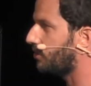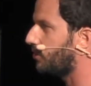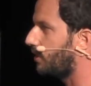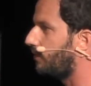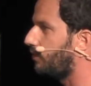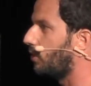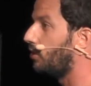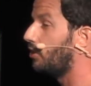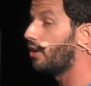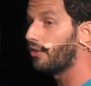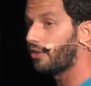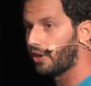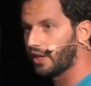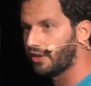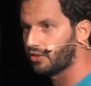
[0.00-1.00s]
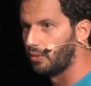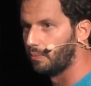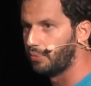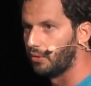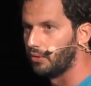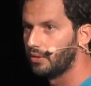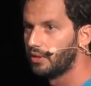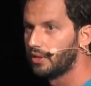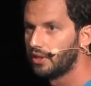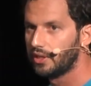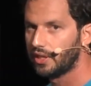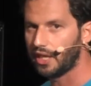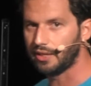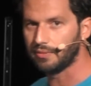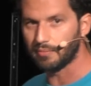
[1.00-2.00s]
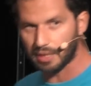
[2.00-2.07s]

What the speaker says: give you another example. In